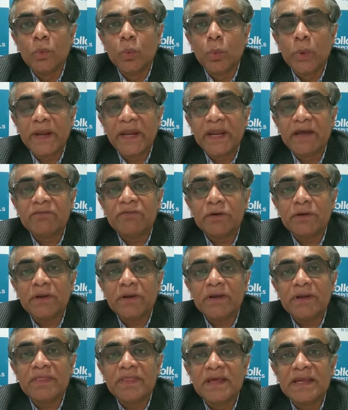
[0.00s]

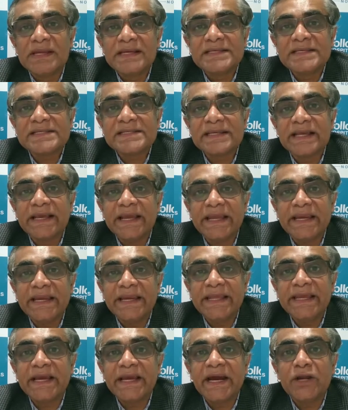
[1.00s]
Whenever there is
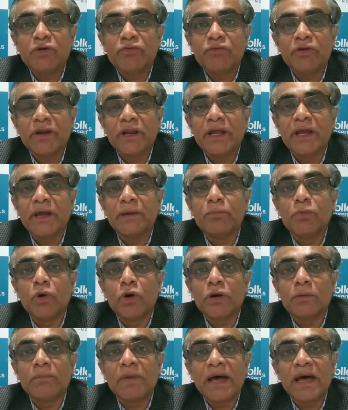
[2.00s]
any kind of an
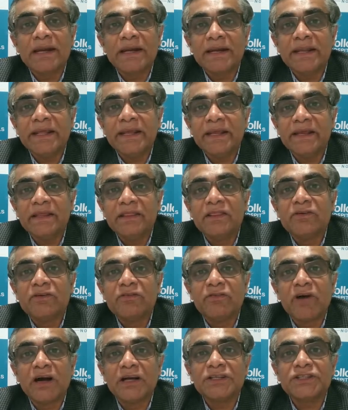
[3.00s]
abnormality in the
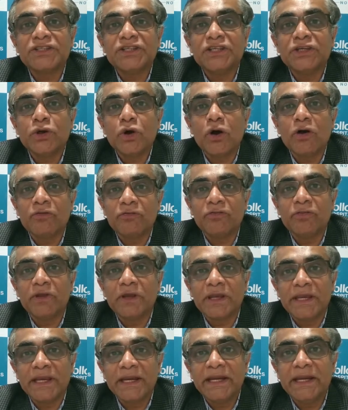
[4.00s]
functioning of the
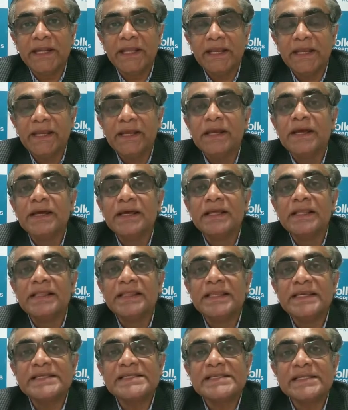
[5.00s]
kidney,
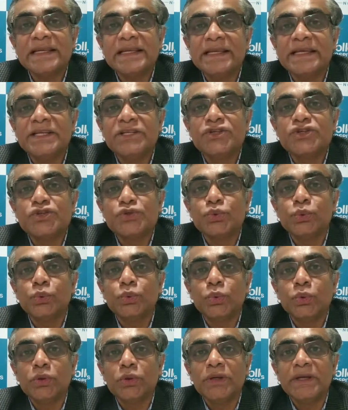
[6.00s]
this leads
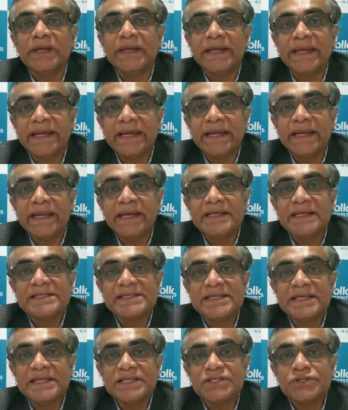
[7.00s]
to kidney
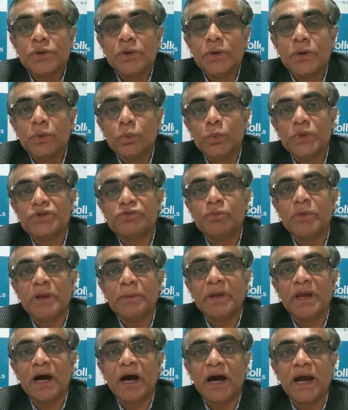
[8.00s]
disease, which may
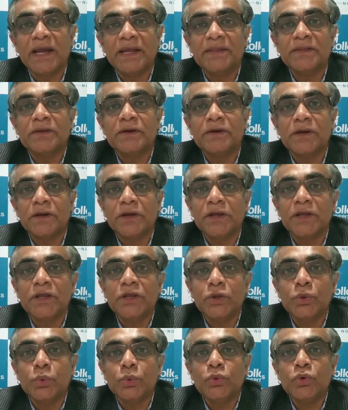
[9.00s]
be either
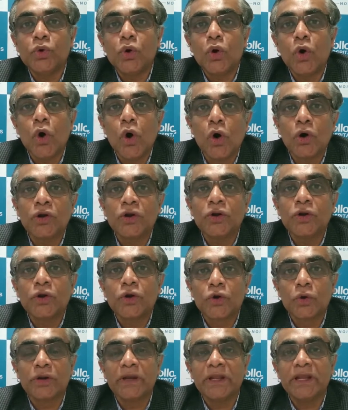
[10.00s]
acute or
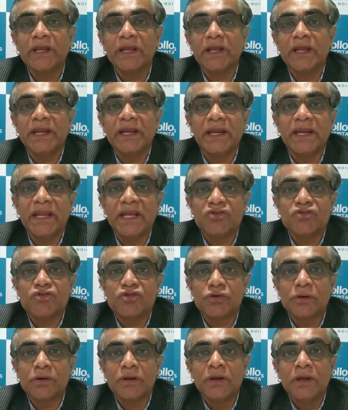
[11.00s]
chronic in nature.